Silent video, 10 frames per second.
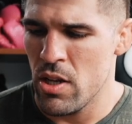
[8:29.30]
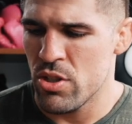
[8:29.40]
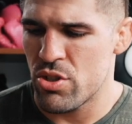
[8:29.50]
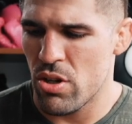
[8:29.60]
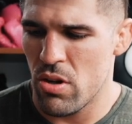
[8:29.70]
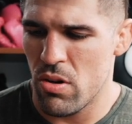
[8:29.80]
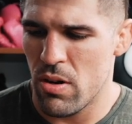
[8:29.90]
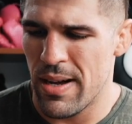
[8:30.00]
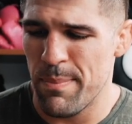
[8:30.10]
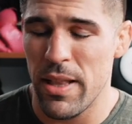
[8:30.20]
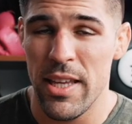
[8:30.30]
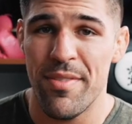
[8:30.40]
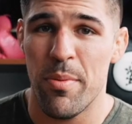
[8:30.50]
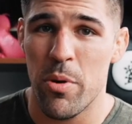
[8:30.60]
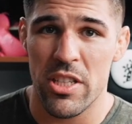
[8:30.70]
So
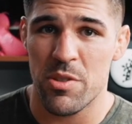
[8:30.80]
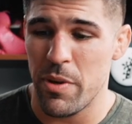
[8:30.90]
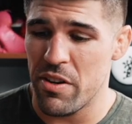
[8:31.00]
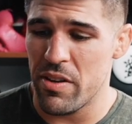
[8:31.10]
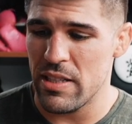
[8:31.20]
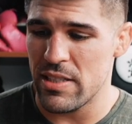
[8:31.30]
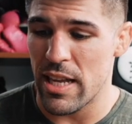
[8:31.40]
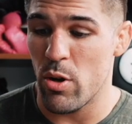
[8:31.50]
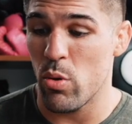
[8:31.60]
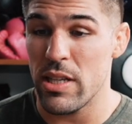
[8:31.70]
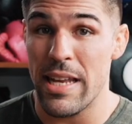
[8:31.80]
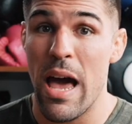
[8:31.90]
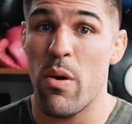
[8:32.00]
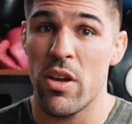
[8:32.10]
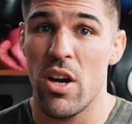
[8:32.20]
unbelievable experience, and only
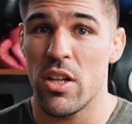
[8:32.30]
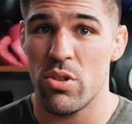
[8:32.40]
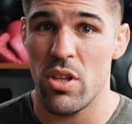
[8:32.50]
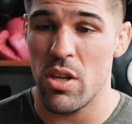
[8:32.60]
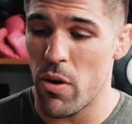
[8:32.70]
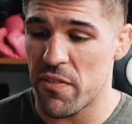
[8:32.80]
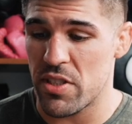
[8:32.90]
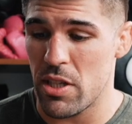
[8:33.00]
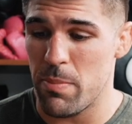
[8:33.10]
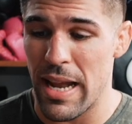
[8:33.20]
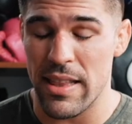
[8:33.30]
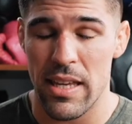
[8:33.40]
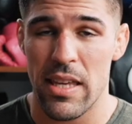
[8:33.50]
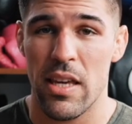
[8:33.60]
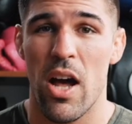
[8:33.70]
now he got to the UFC, but I
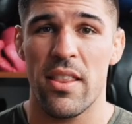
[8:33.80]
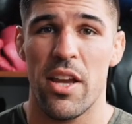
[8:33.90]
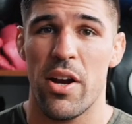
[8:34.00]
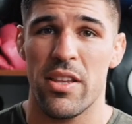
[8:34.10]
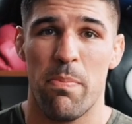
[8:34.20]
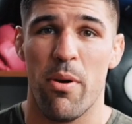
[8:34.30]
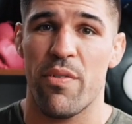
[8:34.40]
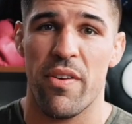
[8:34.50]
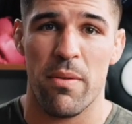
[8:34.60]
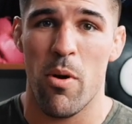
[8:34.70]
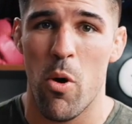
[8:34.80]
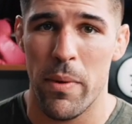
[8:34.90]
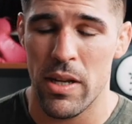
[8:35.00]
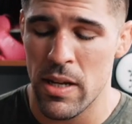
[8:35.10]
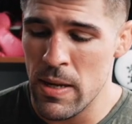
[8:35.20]
think he got there at the perfect
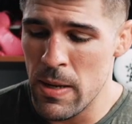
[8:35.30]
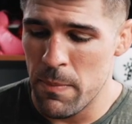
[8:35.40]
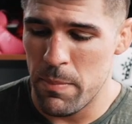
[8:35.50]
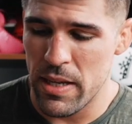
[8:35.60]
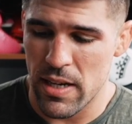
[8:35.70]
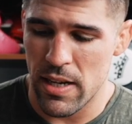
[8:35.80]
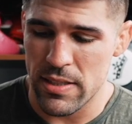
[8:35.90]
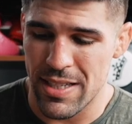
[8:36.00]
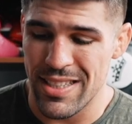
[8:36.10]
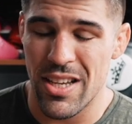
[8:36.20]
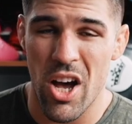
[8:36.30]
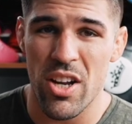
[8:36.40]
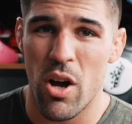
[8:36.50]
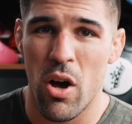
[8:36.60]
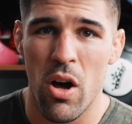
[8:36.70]
moment because he's got
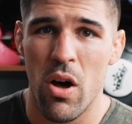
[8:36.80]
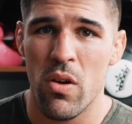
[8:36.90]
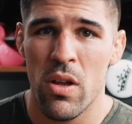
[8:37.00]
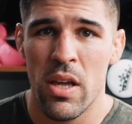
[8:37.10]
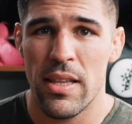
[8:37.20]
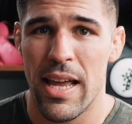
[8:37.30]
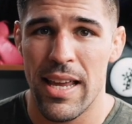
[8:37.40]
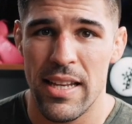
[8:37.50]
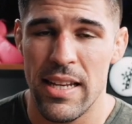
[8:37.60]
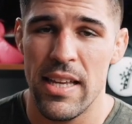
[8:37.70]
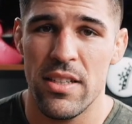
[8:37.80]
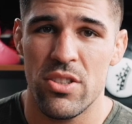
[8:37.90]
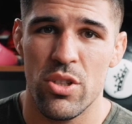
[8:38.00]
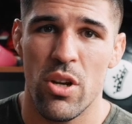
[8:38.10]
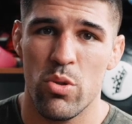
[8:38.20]
all that he
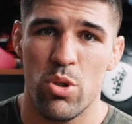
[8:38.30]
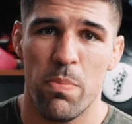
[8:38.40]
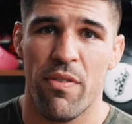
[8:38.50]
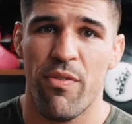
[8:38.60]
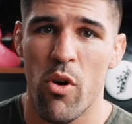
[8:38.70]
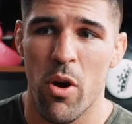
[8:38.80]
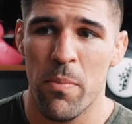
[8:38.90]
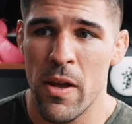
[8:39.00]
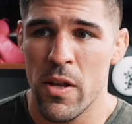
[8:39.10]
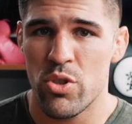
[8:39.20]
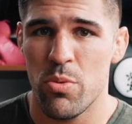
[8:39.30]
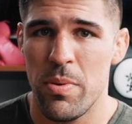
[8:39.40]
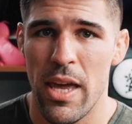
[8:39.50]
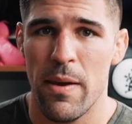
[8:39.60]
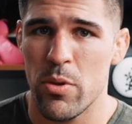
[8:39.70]
needs, you know, to perform, to
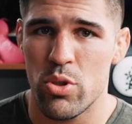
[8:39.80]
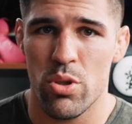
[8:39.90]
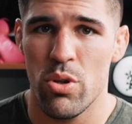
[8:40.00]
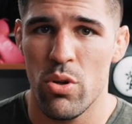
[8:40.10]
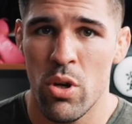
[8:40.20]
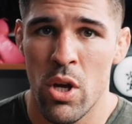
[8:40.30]
be able to